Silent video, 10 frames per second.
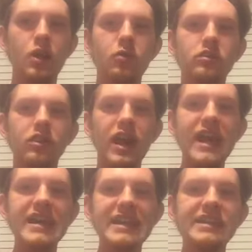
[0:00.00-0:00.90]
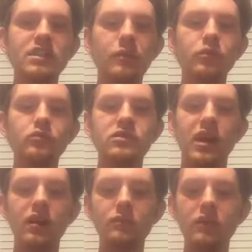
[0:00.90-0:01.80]
with your AEW
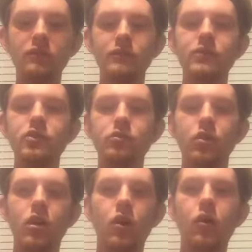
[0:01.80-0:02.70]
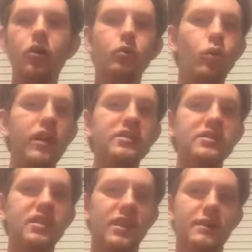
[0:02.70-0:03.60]
Dynamite review on
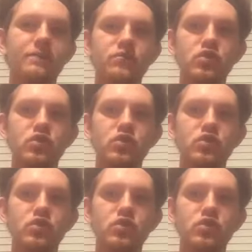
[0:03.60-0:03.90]
Wednesday,